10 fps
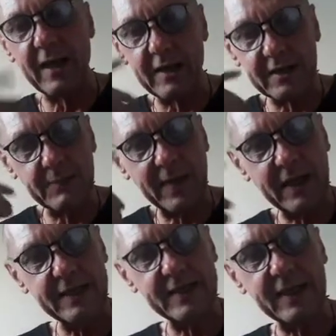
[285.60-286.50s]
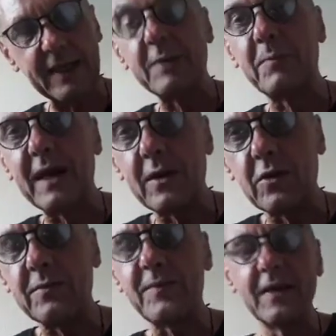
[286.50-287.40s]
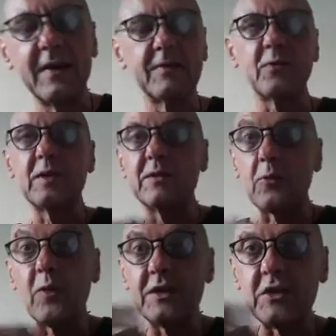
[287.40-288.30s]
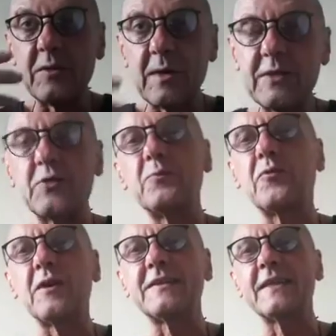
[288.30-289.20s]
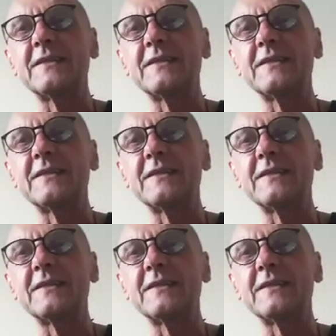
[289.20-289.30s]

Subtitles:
eyes are getting better, for there is a regeneration process.